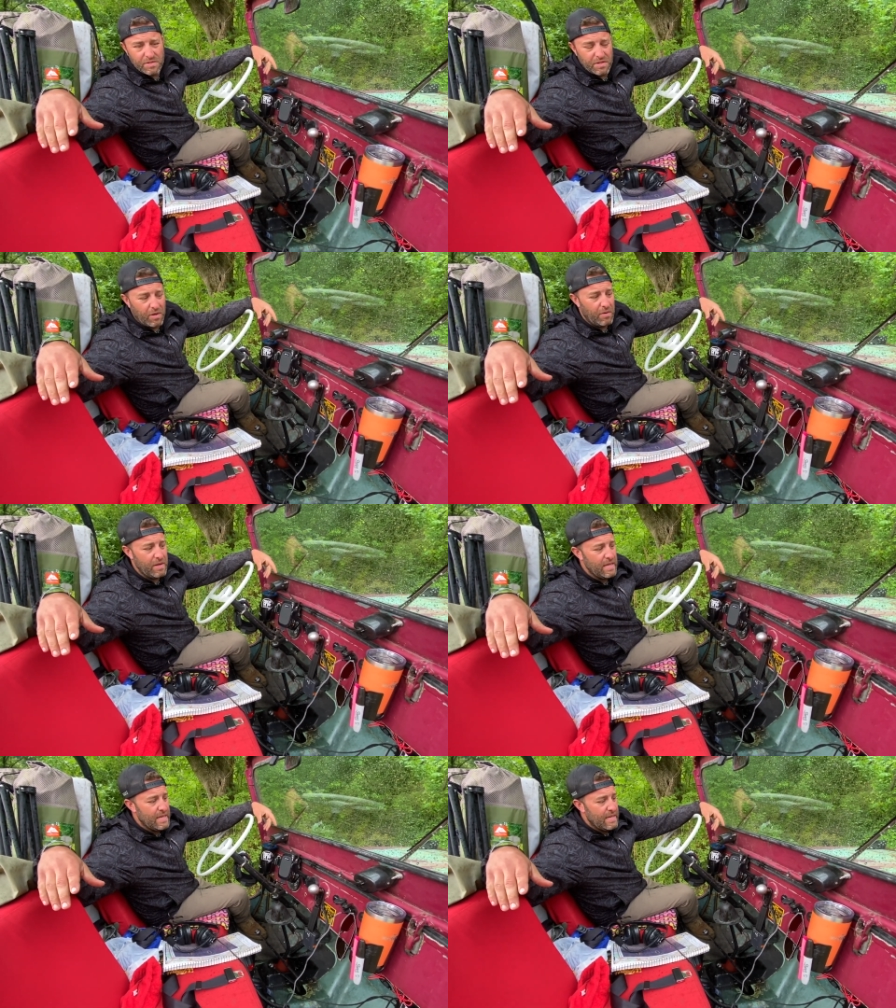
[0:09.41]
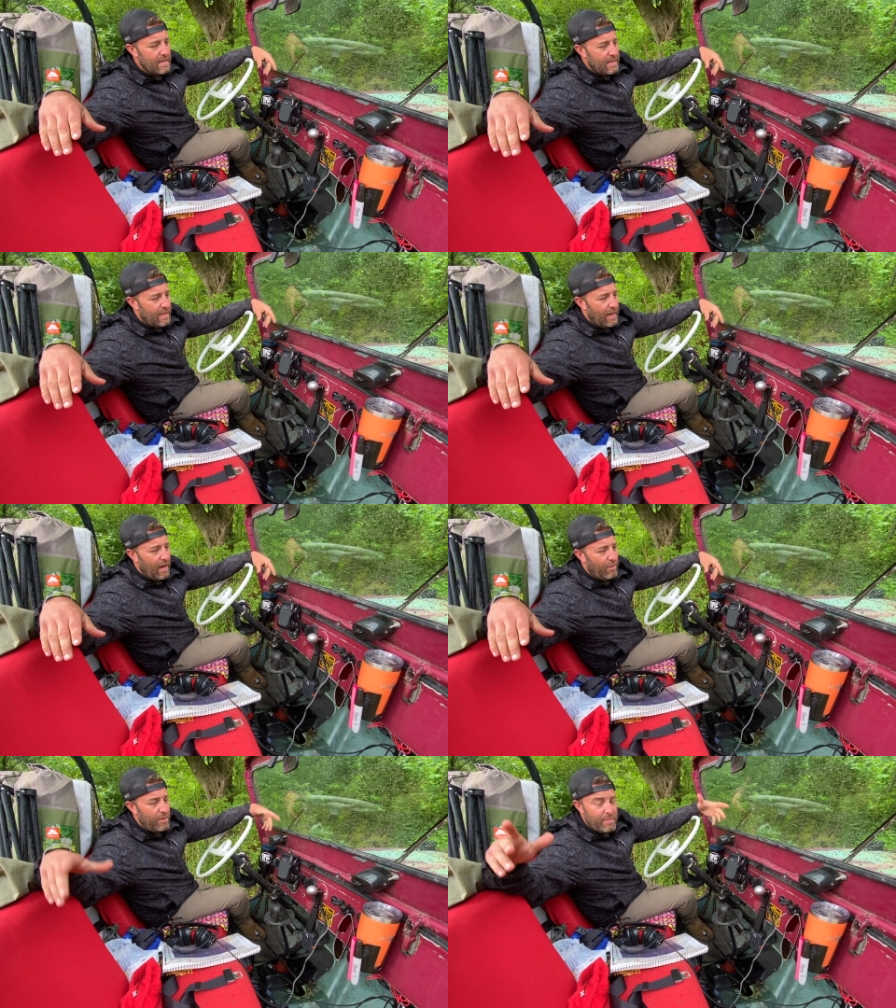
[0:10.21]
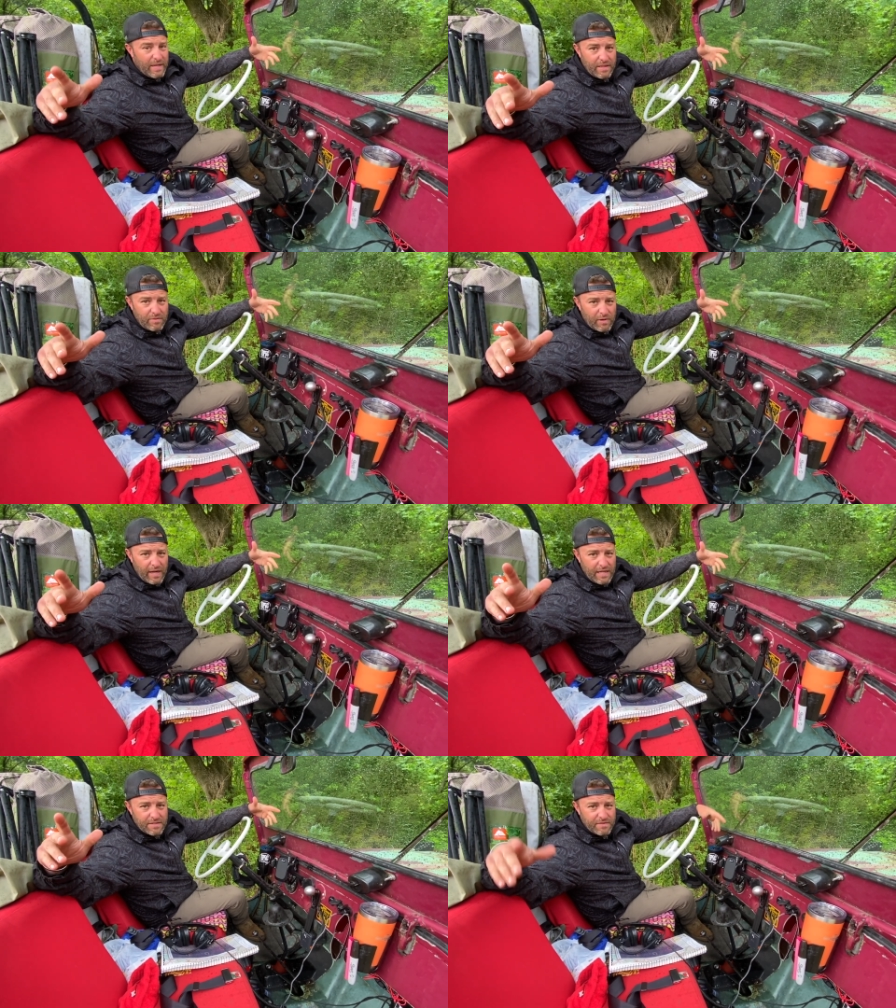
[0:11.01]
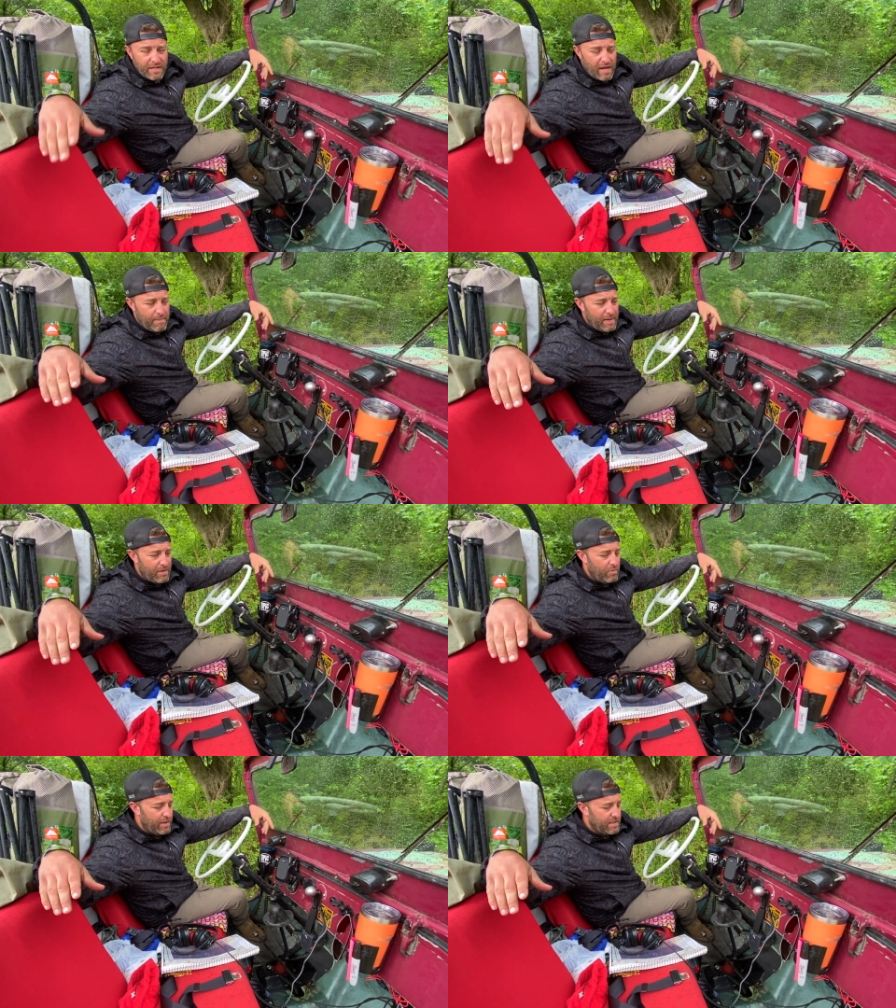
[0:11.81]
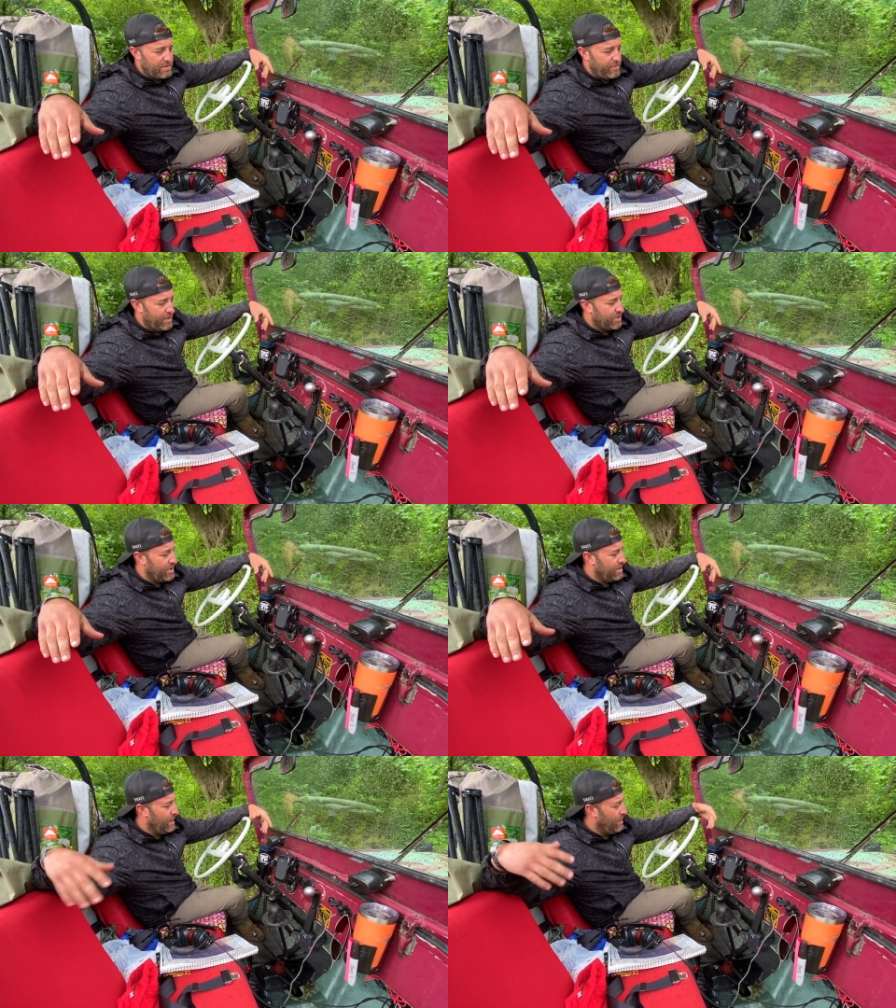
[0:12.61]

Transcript: So uh, we've been in the race for the Epic Willys Adventure.